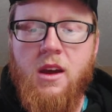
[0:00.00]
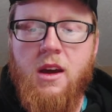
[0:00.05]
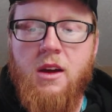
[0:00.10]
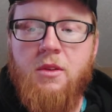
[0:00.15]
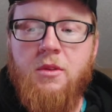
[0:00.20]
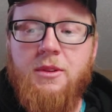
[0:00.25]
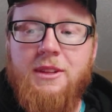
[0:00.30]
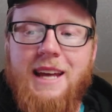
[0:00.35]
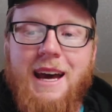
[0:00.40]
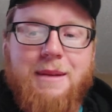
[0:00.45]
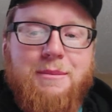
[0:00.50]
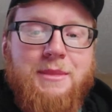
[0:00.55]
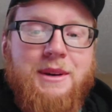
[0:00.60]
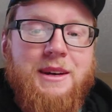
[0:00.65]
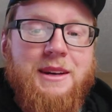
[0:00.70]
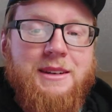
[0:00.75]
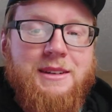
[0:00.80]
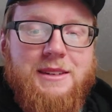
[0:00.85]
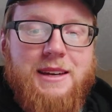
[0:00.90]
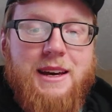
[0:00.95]
And that
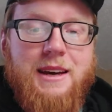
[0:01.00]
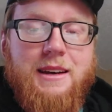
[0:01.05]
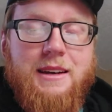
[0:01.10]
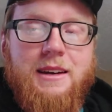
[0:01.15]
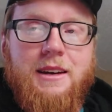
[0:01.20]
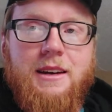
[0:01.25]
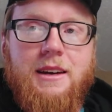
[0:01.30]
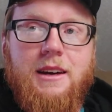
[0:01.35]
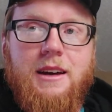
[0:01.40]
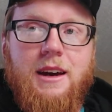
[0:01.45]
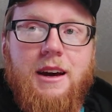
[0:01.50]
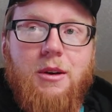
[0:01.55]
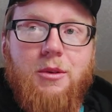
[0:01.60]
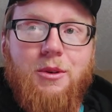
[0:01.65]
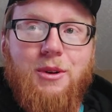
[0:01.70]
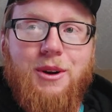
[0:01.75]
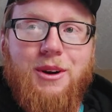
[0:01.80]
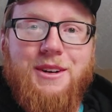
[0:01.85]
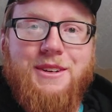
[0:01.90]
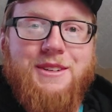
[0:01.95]
being said,
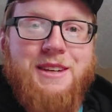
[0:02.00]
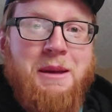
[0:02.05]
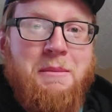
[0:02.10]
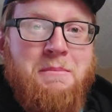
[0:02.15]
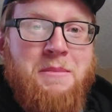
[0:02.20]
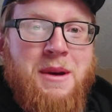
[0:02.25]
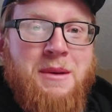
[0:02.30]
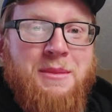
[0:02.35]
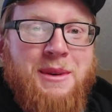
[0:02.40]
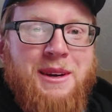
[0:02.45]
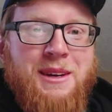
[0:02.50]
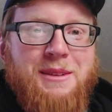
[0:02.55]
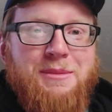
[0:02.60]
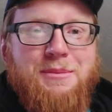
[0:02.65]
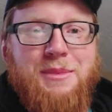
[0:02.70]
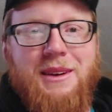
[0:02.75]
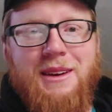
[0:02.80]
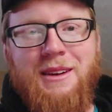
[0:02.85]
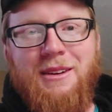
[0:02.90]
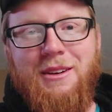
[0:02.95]
we're going to say mimic
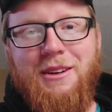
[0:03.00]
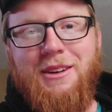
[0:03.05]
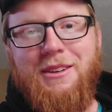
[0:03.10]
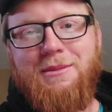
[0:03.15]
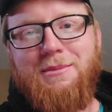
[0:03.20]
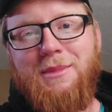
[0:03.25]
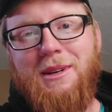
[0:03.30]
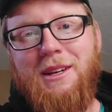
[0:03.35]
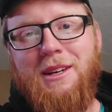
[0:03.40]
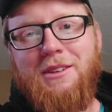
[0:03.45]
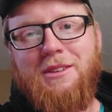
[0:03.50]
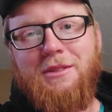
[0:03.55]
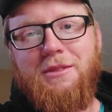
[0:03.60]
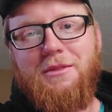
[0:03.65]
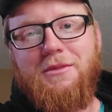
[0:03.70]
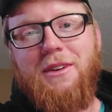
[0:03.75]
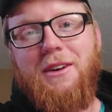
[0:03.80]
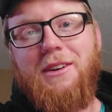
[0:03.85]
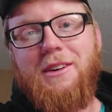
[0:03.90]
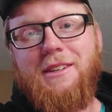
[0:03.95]
in, because it
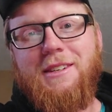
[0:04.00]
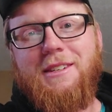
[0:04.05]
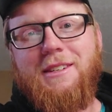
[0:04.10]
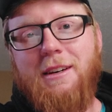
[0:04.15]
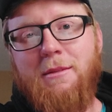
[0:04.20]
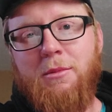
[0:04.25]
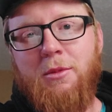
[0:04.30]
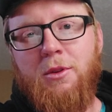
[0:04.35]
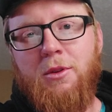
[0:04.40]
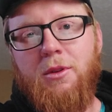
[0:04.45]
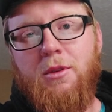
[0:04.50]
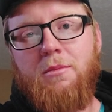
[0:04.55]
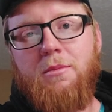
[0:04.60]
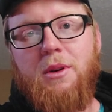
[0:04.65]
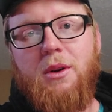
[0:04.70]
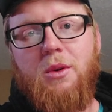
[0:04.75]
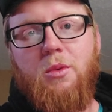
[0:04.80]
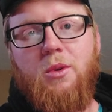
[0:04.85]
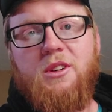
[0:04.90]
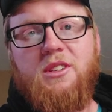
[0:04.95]
was very similar,
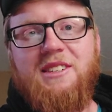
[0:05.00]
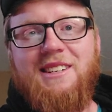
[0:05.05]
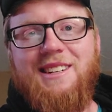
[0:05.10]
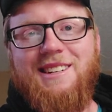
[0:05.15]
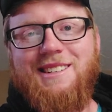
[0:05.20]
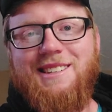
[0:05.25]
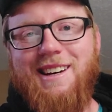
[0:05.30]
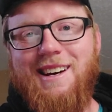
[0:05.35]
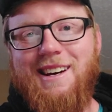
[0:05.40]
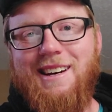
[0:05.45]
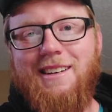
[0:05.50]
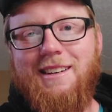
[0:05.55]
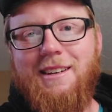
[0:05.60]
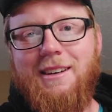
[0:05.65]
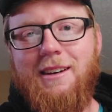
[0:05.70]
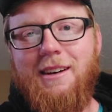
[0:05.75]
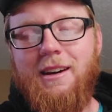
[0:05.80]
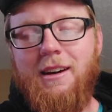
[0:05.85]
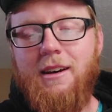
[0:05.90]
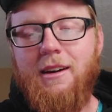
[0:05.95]
but it wasn't exact.
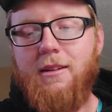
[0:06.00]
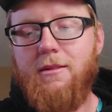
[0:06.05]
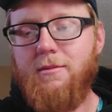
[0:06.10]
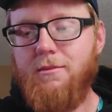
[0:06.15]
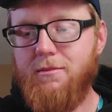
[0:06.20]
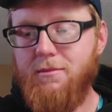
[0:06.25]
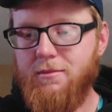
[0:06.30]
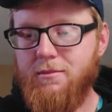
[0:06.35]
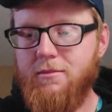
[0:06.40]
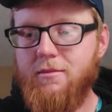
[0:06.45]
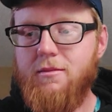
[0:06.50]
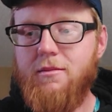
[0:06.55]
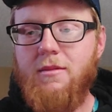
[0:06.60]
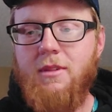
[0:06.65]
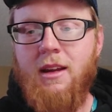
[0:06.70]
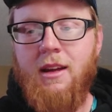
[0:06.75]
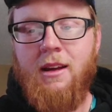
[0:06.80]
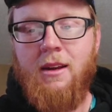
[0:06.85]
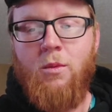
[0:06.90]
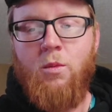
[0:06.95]

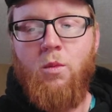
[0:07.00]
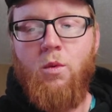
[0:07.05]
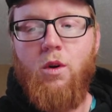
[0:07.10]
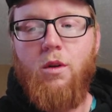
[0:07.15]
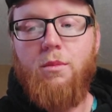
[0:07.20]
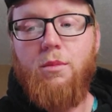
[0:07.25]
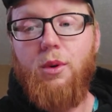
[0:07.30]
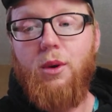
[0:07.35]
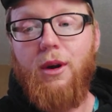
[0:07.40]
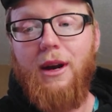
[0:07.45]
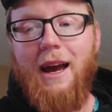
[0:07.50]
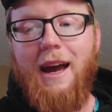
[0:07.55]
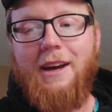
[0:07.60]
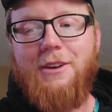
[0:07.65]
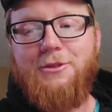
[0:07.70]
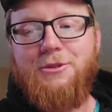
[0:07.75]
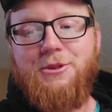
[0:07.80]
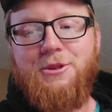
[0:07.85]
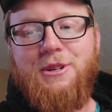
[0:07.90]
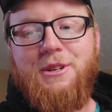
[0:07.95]
And Warburg
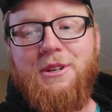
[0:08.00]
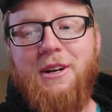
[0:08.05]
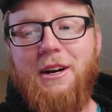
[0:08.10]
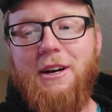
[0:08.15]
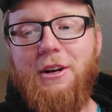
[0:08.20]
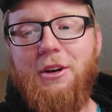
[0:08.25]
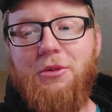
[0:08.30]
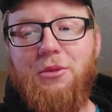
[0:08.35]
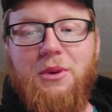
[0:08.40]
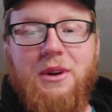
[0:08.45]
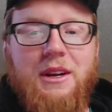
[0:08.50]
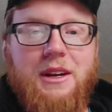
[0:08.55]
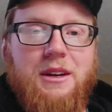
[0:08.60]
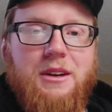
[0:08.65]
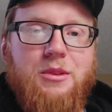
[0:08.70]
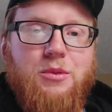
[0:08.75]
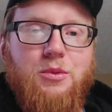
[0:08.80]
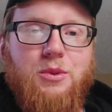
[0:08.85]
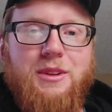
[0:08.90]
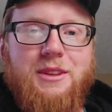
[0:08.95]
actually did not
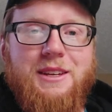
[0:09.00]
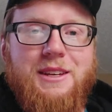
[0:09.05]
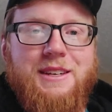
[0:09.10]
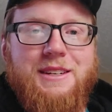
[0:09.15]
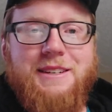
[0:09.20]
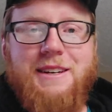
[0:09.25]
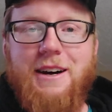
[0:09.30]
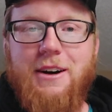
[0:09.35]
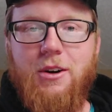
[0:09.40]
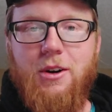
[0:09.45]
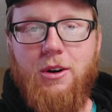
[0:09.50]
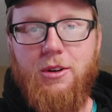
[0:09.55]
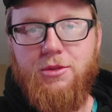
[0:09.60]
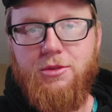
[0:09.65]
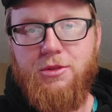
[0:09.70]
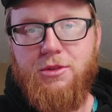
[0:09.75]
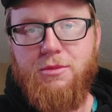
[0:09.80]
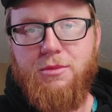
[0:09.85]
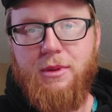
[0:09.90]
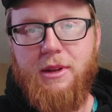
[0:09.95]
agree with the entire
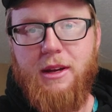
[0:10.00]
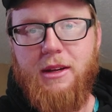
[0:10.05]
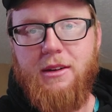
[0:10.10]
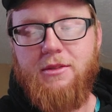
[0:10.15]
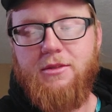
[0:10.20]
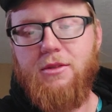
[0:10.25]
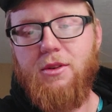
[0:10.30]
Aldrich Plan.